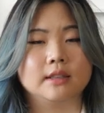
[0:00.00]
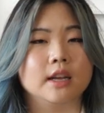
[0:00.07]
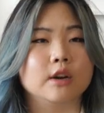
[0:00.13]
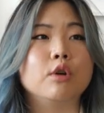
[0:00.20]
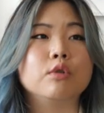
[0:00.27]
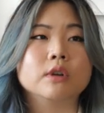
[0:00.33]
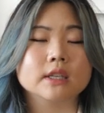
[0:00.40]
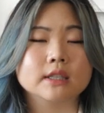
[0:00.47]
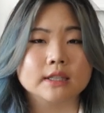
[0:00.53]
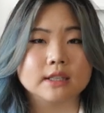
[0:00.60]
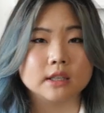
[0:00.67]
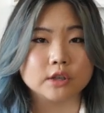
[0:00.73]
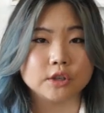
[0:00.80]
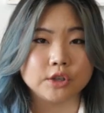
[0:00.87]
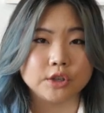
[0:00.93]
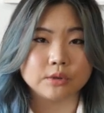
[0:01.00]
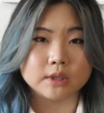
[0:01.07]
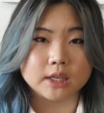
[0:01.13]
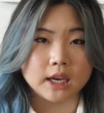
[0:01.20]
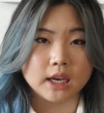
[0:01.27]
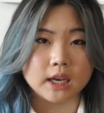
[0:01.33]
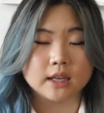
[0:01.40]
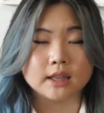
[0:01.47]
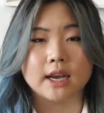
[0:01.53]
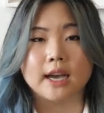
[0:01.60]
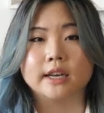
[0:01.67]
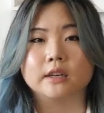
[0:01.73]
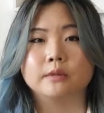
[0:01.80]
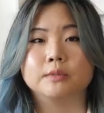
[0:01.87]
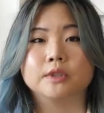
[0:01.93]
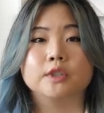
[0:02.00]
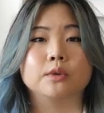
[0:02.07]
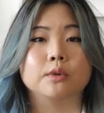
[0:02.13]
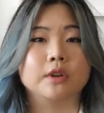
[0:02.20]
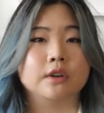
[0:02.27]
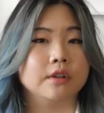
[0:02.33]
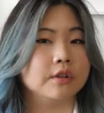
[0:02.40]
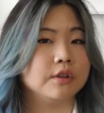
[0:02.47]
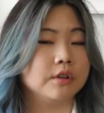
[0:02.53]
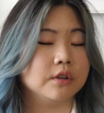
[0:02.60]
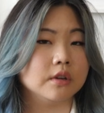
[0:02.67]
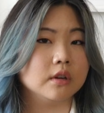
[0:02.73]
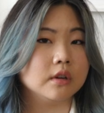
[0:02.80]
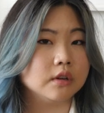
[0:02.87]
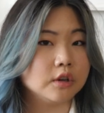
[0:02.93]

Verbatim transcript: They don't consider you taking the items to another